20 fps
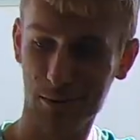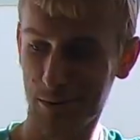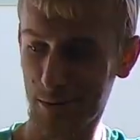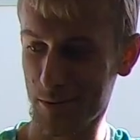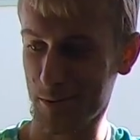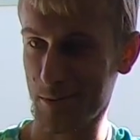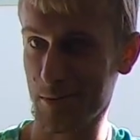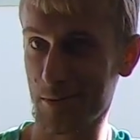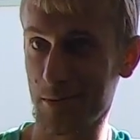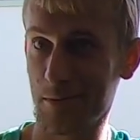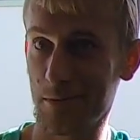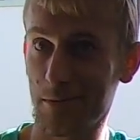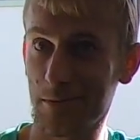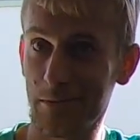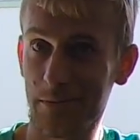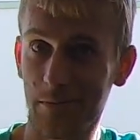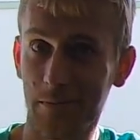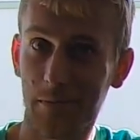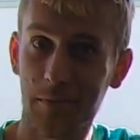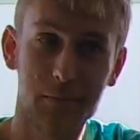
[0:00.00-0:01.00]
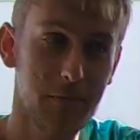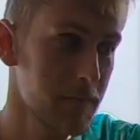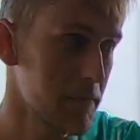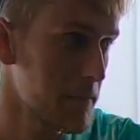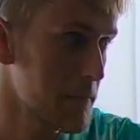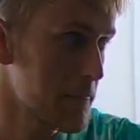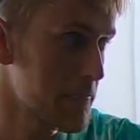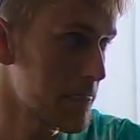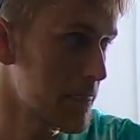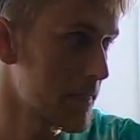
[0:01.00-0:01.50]
And I didn't realize,
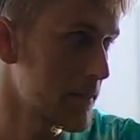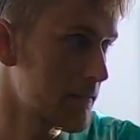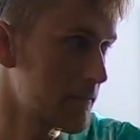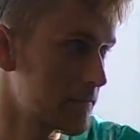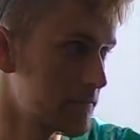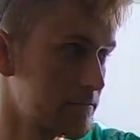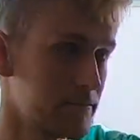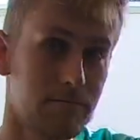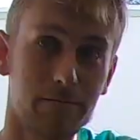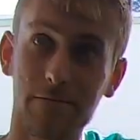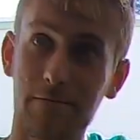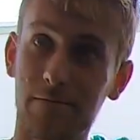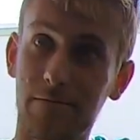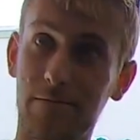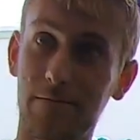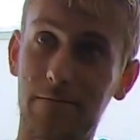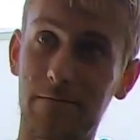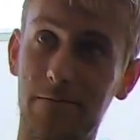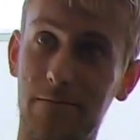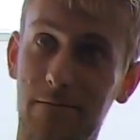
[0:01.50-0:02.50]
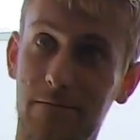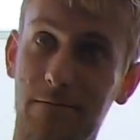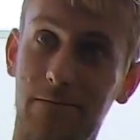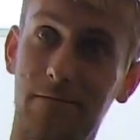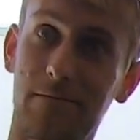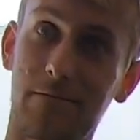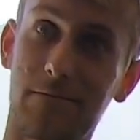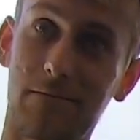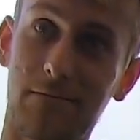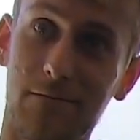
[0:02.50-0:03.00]
and that's it. That's easy as that,
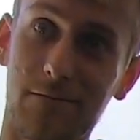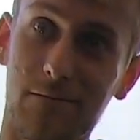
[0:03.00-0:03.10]
huh?